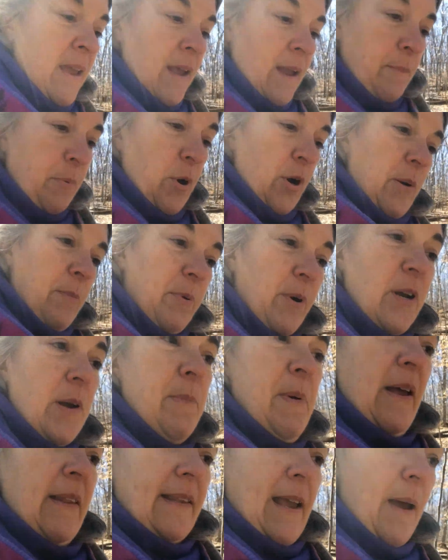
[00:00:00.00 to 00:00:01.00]
I bought a book
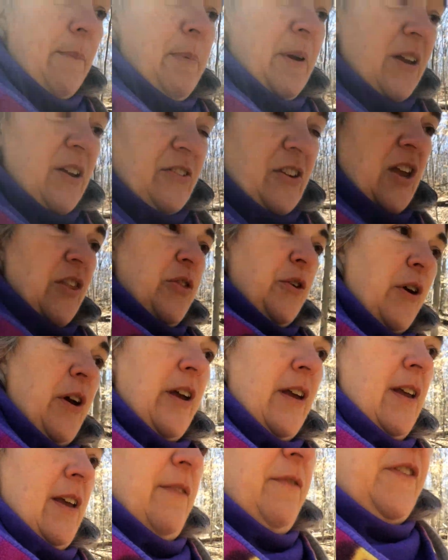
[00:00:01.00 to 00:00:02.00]
about that because I
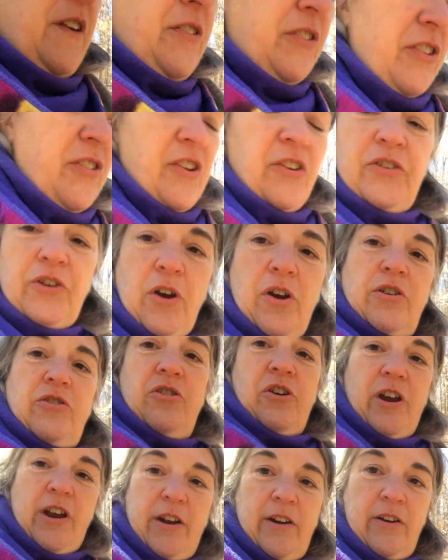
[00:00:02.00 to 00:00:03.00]
thought, if this is a dog
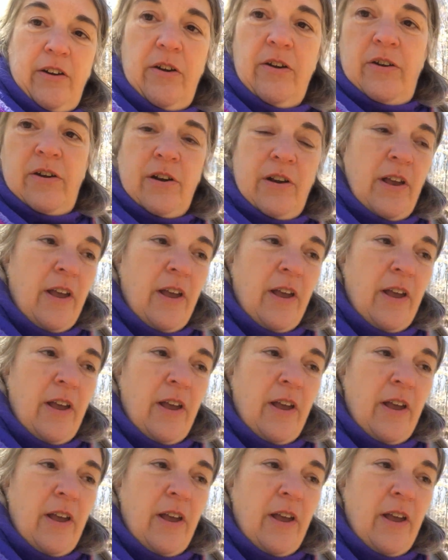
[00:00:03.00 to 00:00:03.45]
trainer